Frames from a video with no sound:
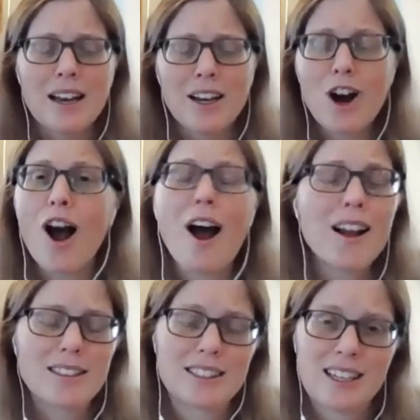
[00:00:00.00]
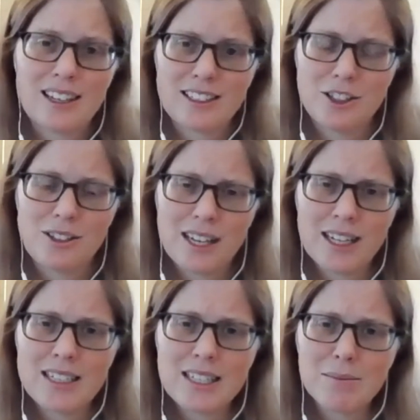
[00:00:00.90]
caught
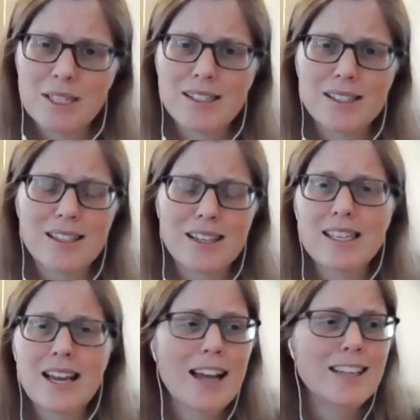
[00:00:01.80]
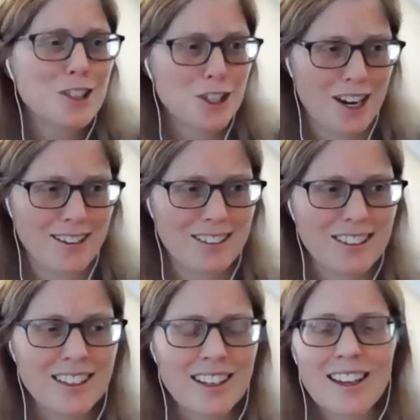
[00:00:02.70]
Nicodemus's
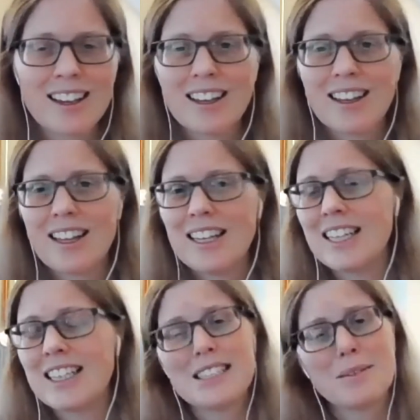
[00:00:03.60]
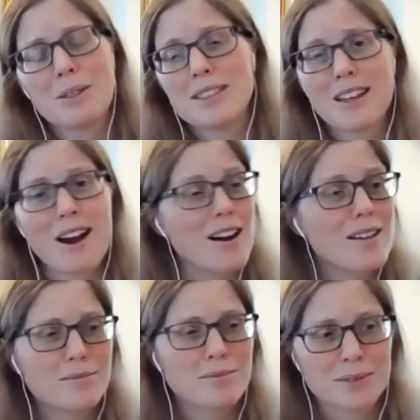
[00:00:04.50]
attention Nicodemus
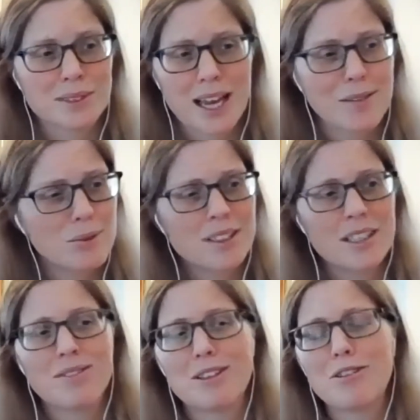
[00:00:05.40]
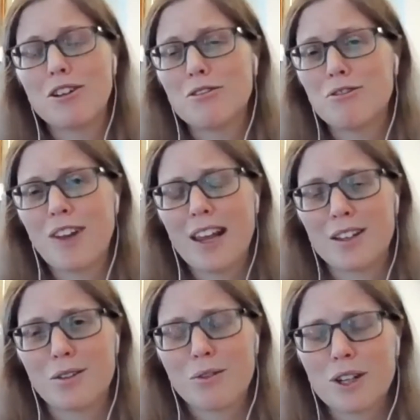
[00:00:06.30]
comes, I believe, in good
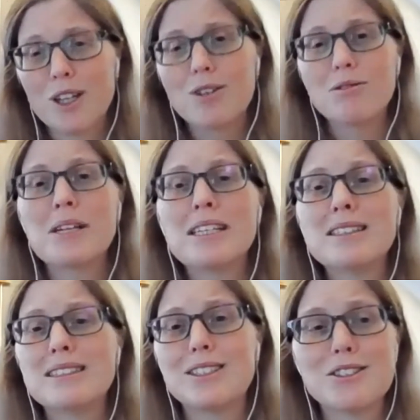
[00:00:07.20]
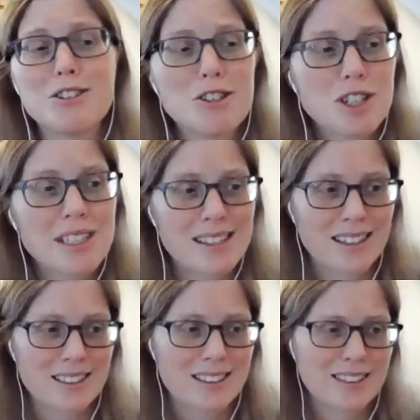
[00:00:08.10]
faith, for he greets
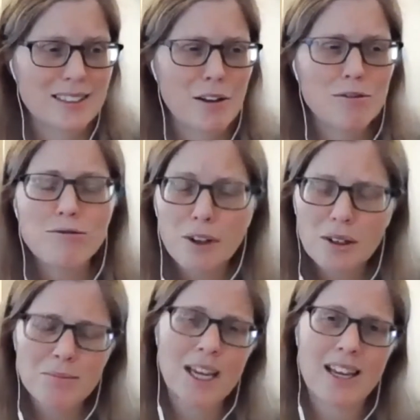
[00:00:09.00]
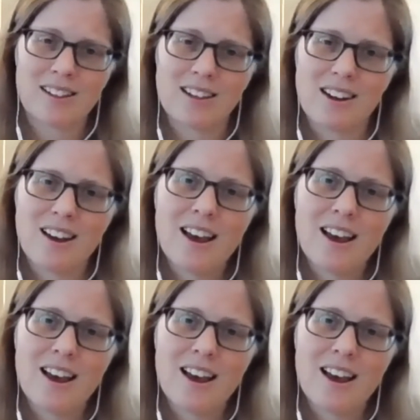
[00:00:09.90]
Jesus, affirming